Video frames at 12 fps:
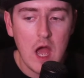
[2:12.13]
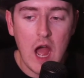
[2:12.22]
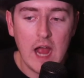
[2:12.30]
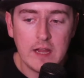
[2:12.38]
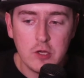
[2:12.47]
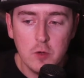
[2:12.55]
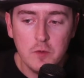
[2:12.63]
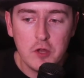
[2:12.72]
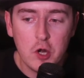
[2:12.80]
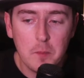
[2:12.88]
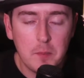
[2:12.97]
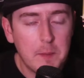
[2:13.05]
I know there
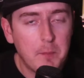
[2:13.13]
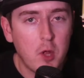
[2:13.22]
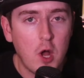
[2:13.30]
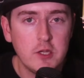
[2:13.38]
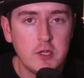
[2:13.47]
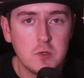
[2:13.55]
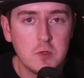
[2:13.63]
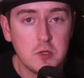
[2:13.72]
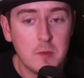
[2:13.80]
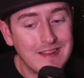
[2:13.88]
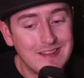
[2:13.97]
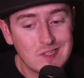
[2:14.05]
are people on
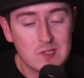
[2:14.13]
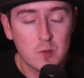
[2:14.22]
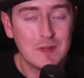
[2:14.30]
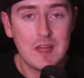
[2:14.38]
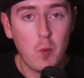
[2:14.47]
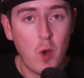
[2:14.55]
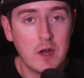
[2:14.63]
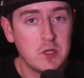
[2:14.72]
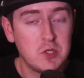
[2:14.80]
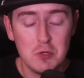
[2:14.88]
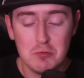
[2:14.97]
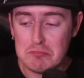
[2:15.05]
YouTube, and this is what they want to
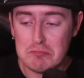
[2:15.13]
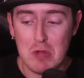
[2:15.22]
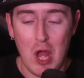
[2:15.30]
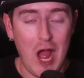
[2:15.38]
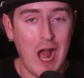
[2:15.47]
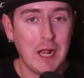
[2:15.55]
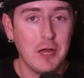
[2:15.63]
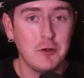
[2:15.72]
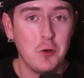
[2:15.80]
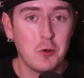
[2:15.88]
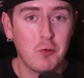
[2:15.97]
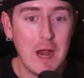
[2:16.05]
do. I got
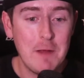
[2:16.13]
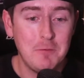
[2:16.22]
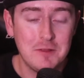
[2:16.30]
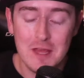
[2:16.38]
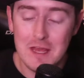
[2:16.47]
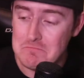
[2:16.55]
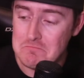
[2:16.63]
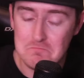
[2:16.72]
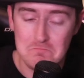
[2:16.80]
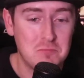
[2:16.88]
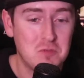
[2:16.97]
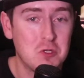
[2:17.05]
no gripe with it.
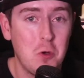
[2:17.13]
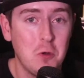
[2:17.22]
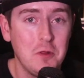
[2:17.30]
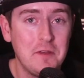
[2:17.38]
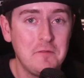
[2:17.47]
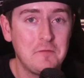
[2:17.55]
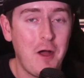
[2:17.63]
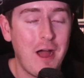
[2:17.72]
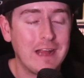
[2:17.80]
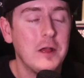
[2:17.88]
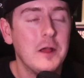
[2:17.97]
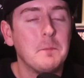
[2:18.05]
Totally
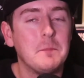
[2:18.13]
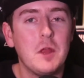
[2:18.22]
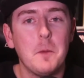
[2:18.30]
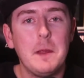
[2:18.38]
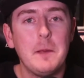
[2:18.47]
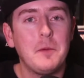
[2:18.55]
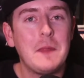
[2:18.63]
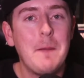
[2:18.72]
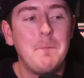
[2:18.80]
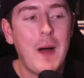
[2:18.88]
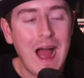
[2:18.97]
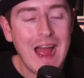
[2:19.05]
fine. But there are people that
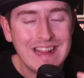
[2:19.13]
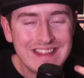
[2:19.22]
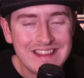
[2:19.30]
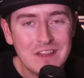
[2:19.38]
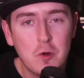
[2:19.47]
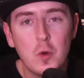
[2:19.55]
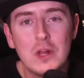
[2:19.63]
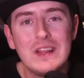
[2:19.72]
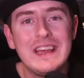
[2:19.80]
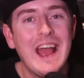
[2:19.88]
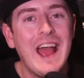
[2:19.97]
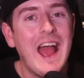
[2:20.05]
buy
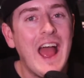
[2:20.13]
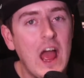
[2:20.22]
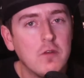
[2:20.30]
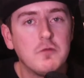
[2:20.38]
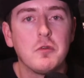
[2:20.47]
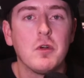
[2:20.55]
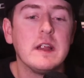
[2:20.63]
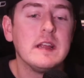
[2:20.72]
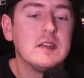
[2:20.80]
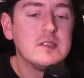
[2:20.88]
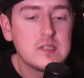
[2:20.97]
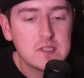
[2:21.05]
literally every
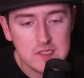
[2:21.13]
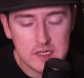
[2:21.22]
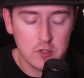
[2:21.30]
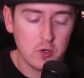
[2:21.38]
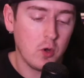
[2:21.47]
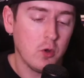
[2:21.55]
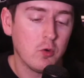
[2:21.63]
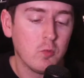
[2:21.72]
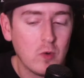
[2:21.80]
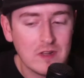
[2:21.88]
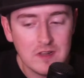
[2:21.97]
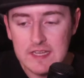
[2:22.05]
single
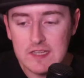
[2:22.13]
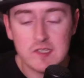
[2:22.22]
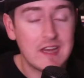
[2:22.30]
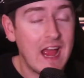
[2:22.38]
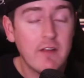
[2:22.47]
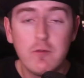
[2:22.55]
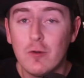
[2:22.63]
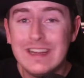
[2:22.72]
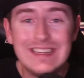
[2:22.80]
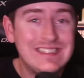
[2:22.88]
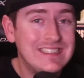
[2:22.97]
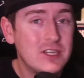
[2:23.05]
release and every
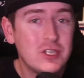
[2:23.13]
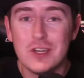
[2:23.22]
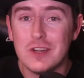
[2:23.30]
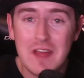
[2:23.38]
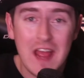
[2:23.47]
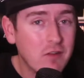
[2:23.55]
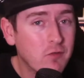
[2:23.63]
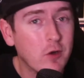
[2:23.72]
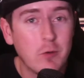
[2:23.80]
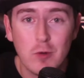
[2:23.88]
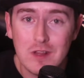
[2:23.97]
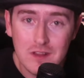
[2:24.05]
edition of every
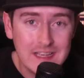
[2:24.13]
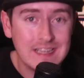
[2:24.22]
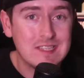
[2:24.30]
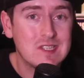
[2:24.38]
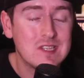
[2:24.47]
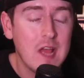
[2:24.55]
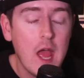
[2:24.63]
release.